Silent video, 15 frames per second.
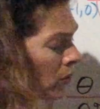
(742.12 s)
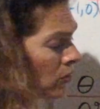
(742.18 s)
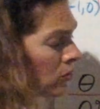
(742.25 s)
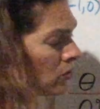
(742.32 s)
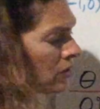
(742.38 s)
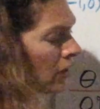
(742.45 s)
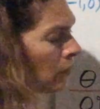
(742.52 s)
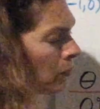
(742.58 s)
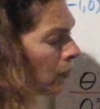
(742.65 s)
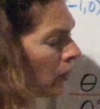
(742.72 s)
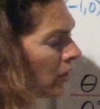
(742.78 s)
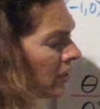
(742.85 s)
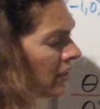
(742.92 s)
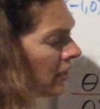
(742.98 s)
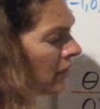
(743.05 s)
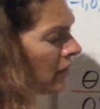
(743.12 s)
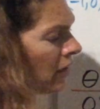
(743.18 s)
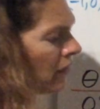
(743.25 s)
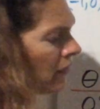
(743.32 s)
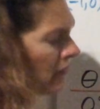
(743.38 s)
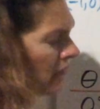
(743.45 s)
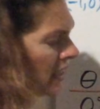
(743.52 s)
going to start plotting the
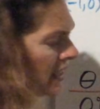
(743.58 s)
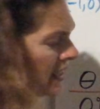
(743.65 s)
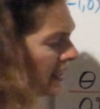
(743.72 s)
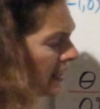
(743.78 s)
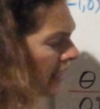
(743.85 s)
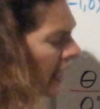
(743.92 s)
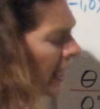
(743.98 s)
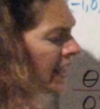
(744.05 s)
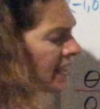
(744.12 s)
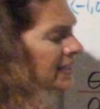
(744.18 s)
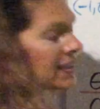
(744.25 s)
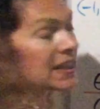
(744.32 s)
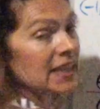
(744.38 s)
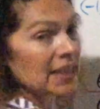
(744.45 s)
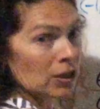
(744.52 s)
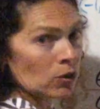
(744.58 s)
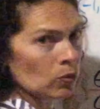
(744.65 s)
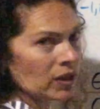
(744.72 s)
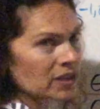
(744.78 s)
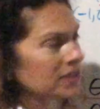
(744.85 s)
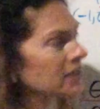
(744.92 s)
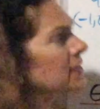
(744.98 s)
graph in x
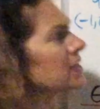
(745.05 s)
equals